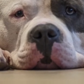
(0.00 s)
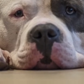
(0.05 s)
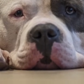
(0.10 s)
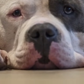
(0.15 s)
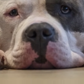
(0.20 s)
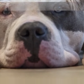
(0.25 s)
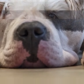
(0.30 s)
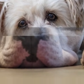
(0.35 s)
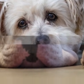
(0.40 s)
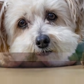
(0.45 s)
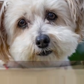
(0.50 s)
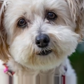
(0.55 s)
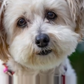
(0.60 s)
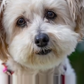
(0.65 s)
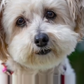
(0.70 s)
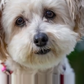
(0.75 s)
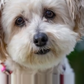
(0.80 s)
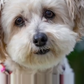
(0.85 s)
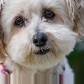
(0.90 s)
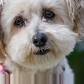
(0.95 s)
beagles
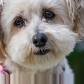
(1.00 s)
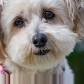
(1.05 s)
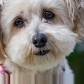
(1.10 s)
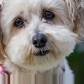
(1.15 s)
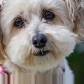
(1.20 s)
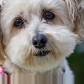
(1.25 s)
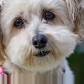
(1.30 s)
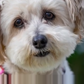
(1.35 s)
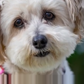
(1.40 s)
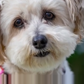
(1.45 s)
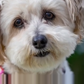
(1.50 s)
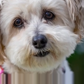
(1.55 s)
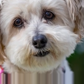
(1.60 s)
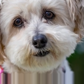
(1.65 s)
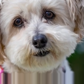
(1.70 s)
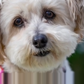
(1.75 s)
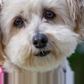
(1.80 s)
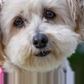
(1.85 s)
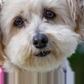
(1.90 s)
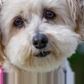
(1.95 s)
named him and her.
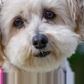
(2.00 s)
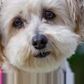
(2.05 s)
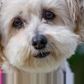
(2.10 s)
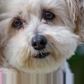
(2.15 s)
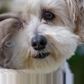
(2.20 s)
10.